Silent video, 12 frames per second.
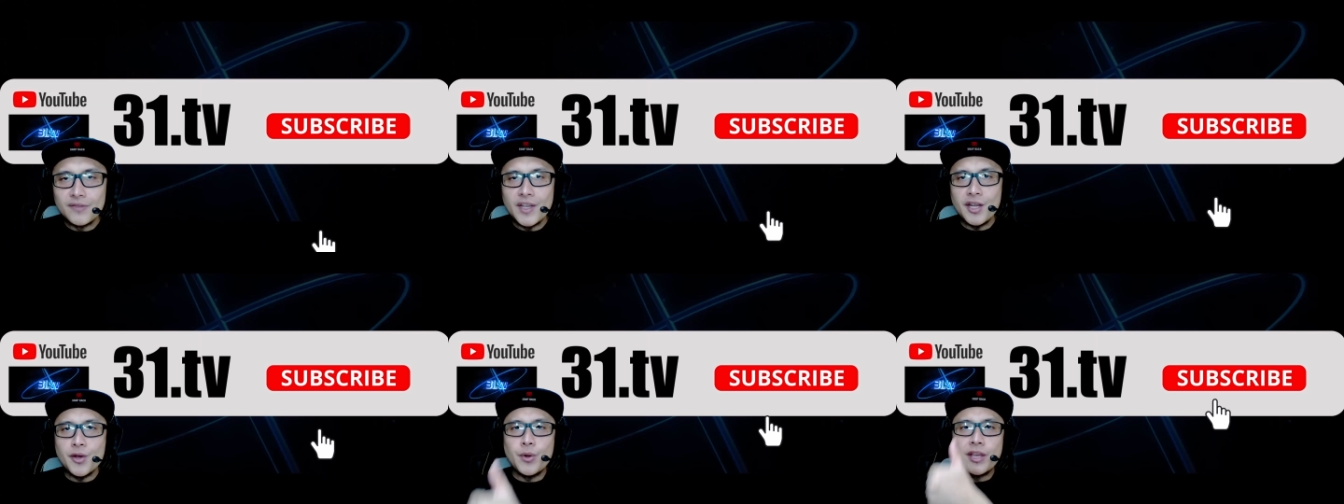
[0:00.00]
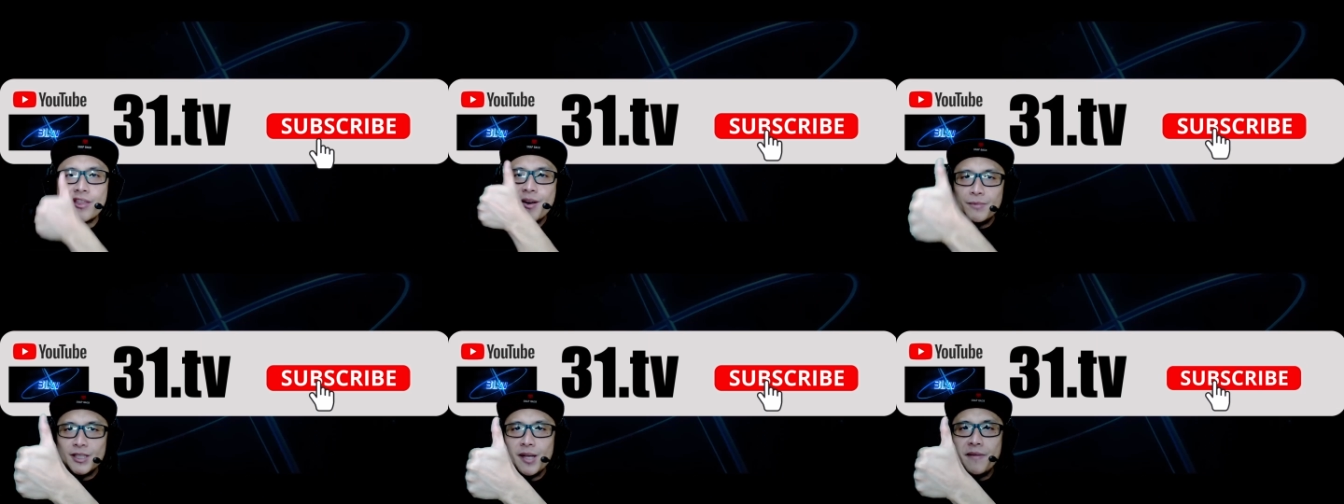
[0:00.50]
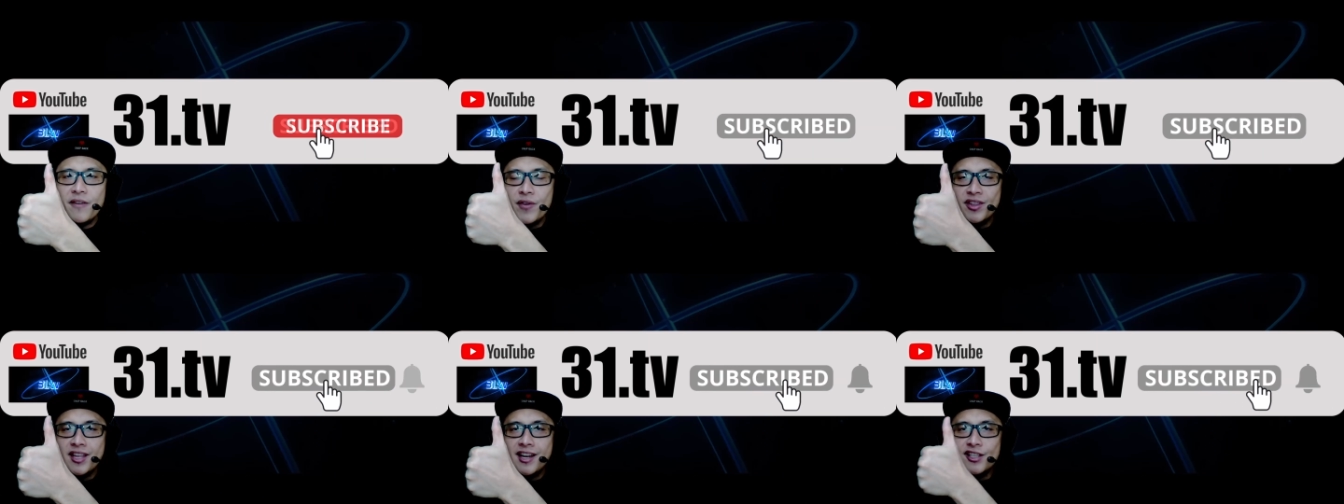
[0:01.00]
video a thumbs up if
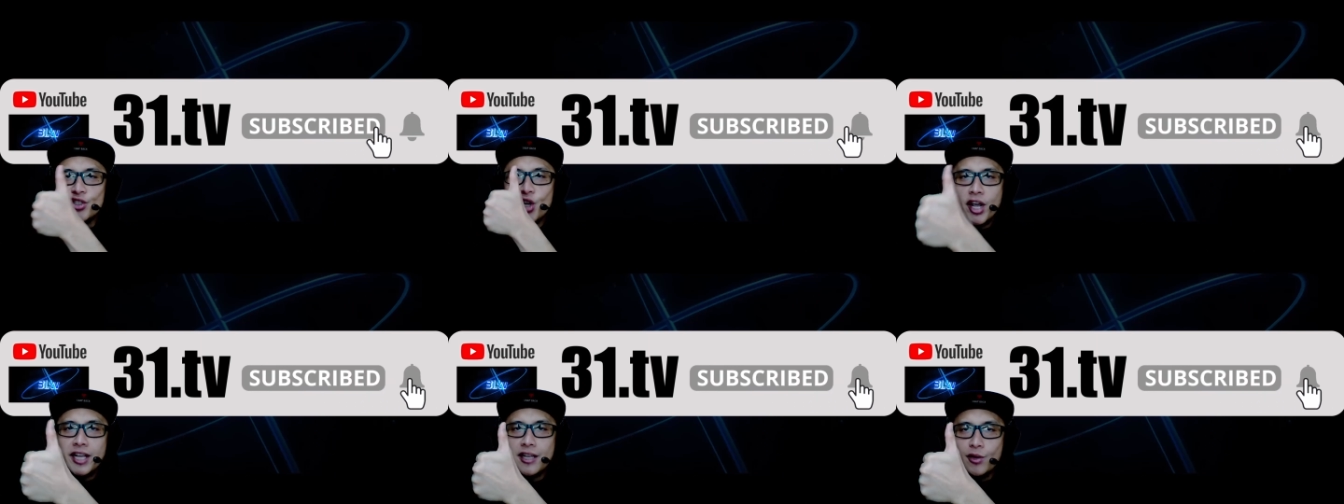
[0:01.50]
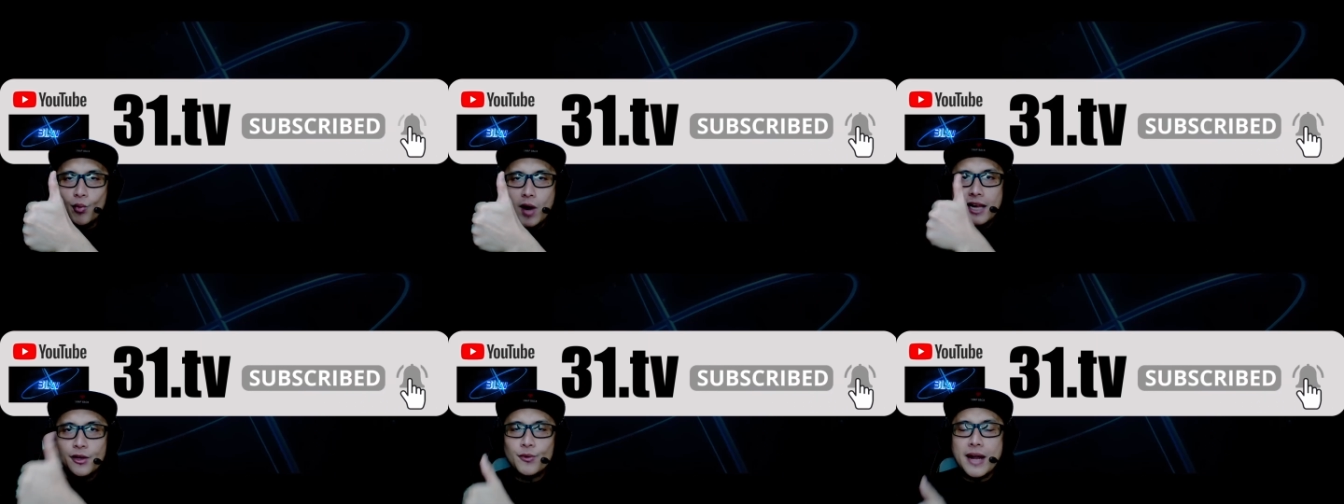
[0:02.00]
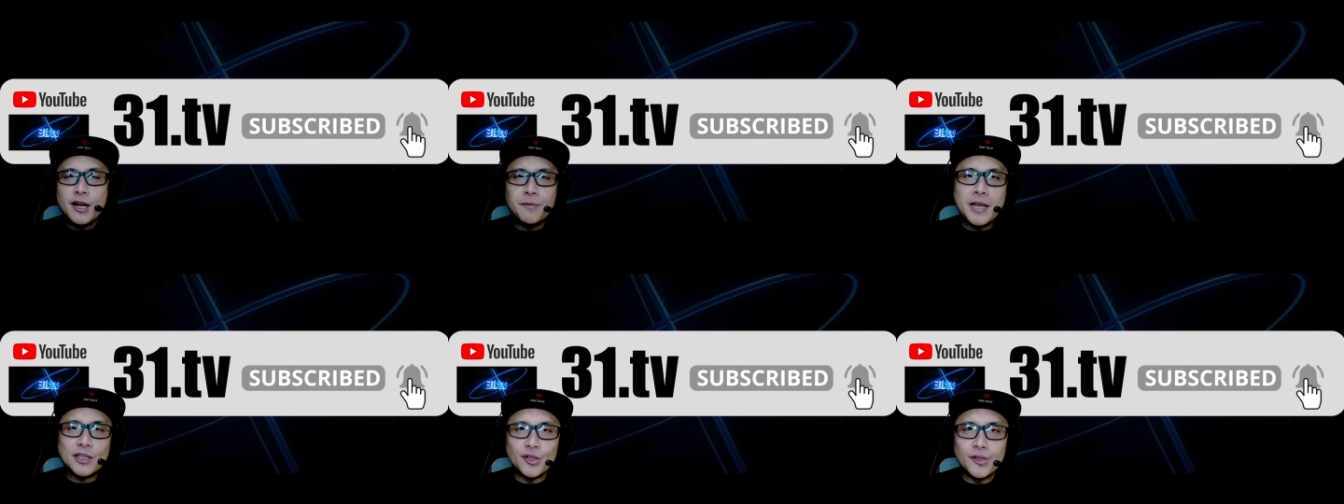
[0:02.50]
you did enjoy it and while you're at it
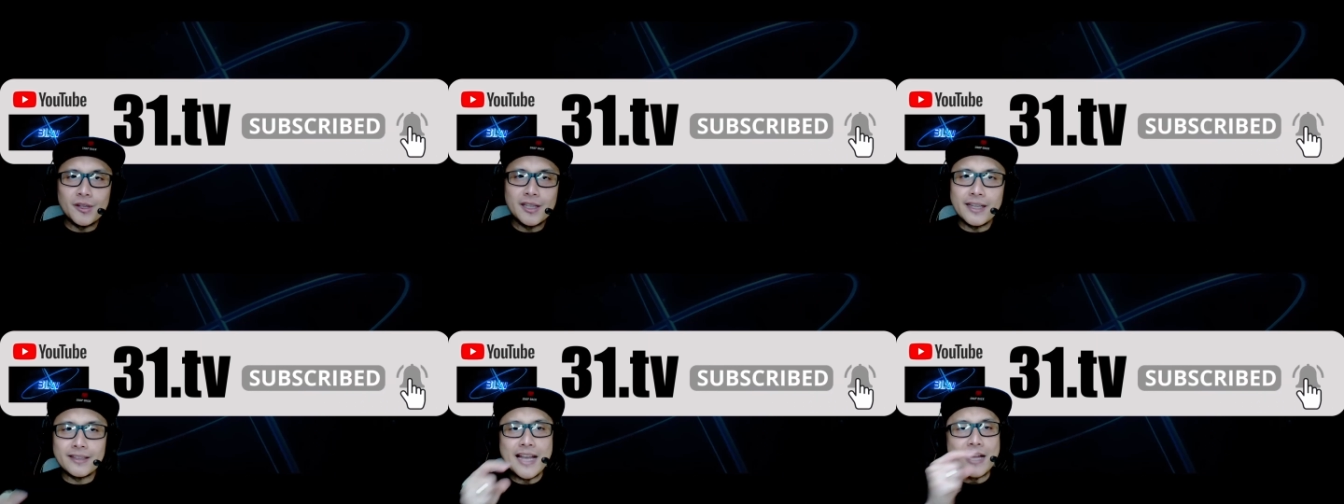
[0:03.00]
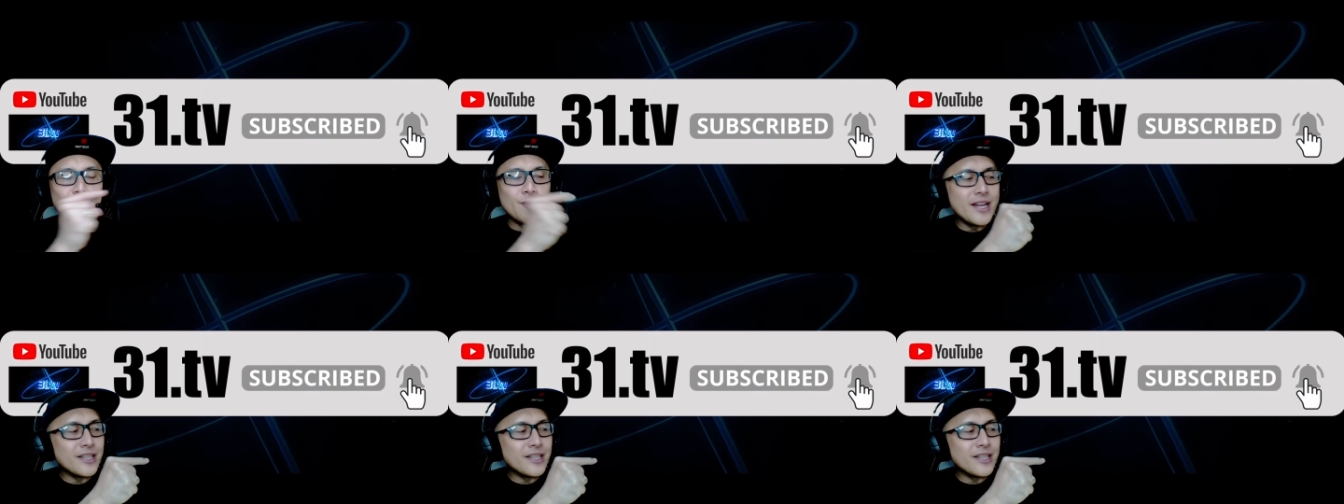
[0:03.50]
make sure to click that red